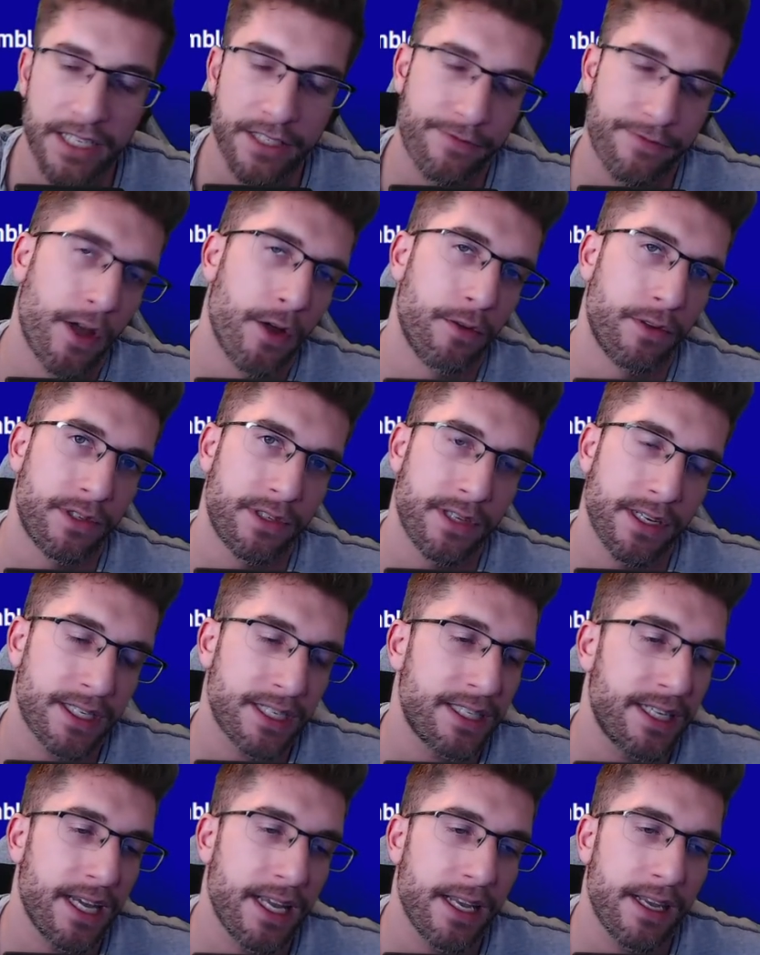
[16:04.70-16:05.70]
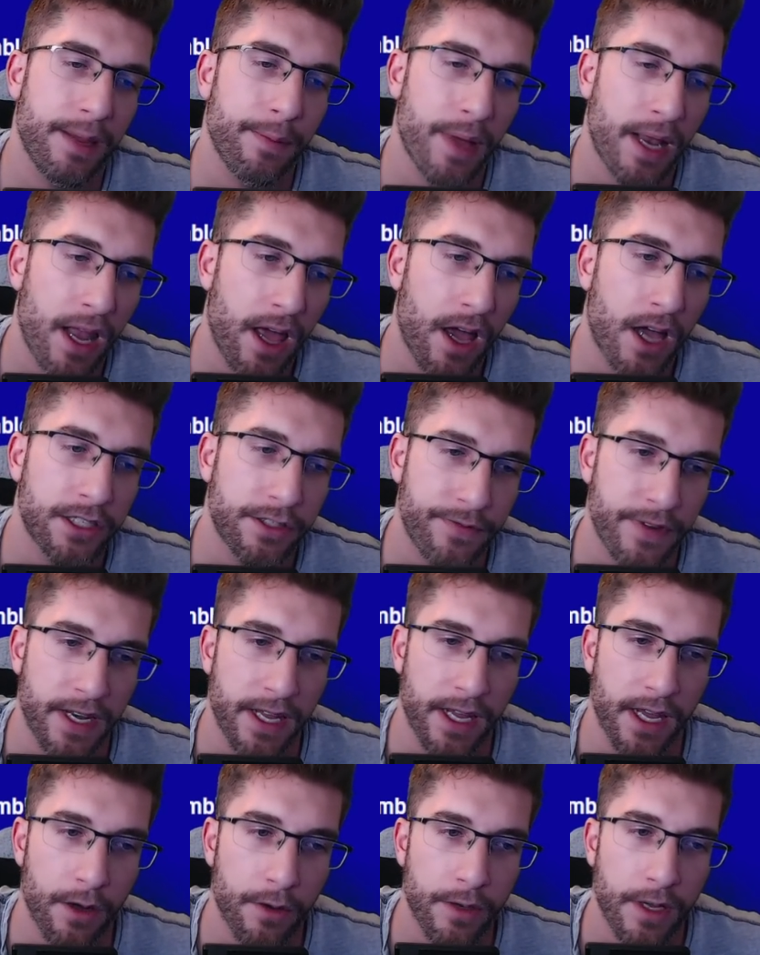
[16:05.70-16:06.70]
folks. As I said in my last
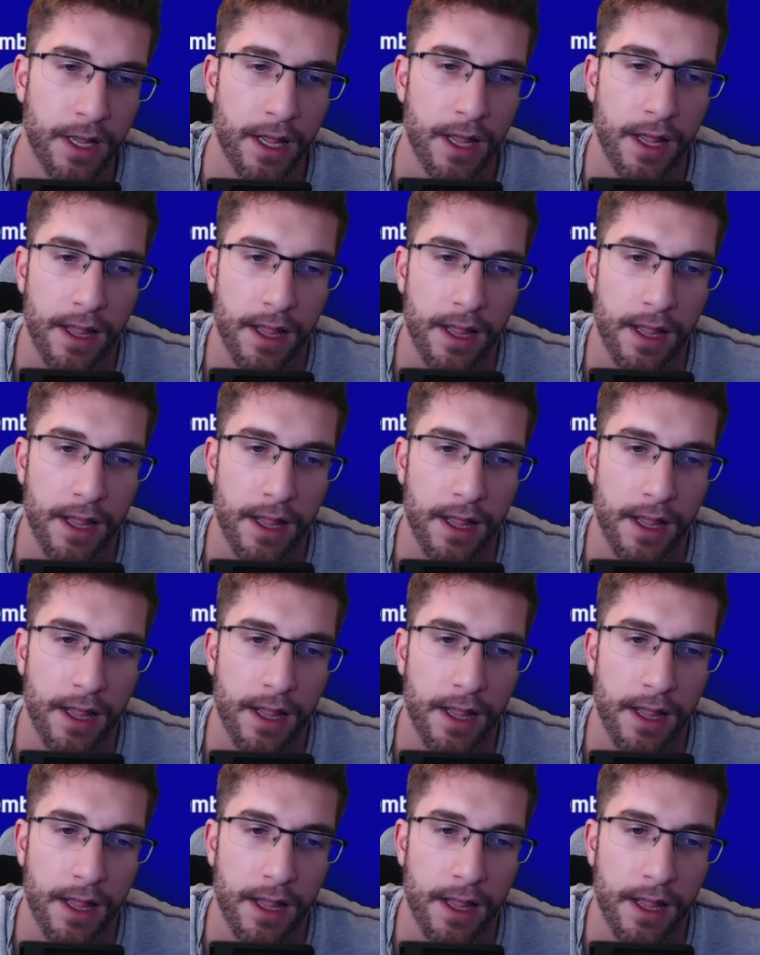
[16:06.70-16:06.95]
video,